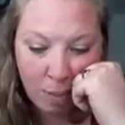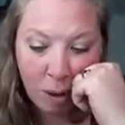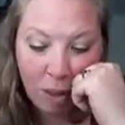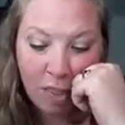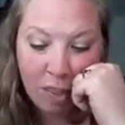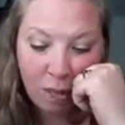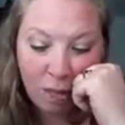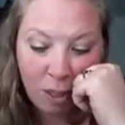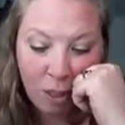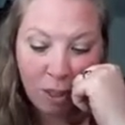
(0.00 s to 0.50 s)
but
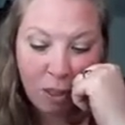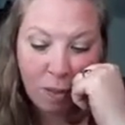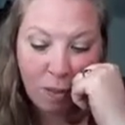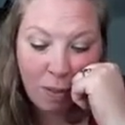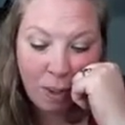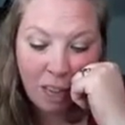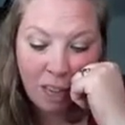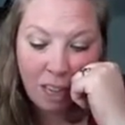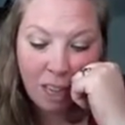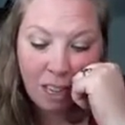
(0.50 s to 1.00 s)
as filter
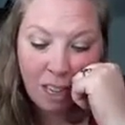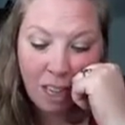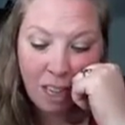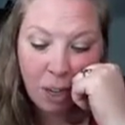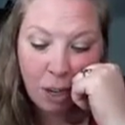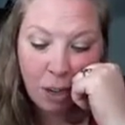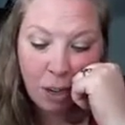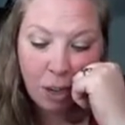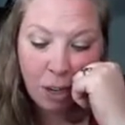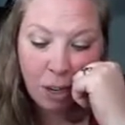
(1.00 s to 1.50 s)
feeders they
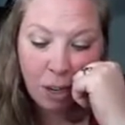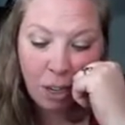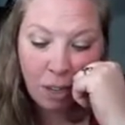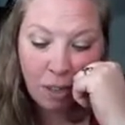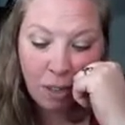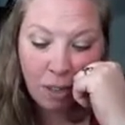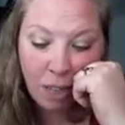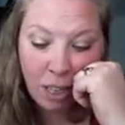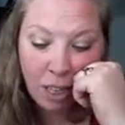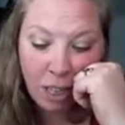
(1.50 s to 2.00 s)
do not
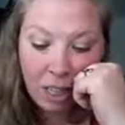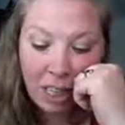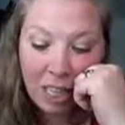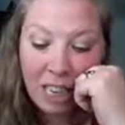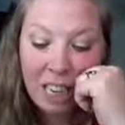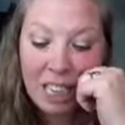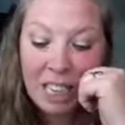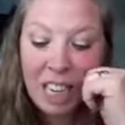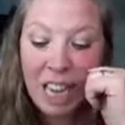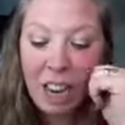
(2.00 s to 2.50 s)
use
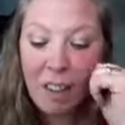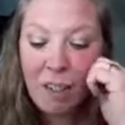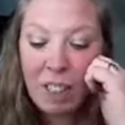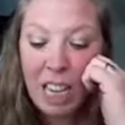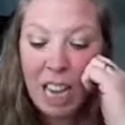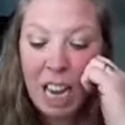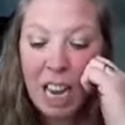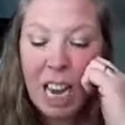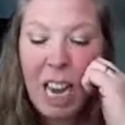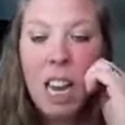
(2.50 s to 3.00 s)
these teeth
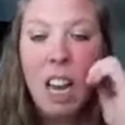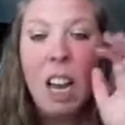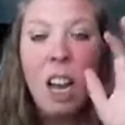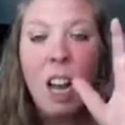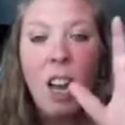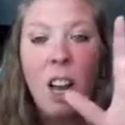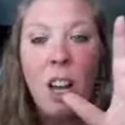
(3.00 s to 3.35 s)
to eat.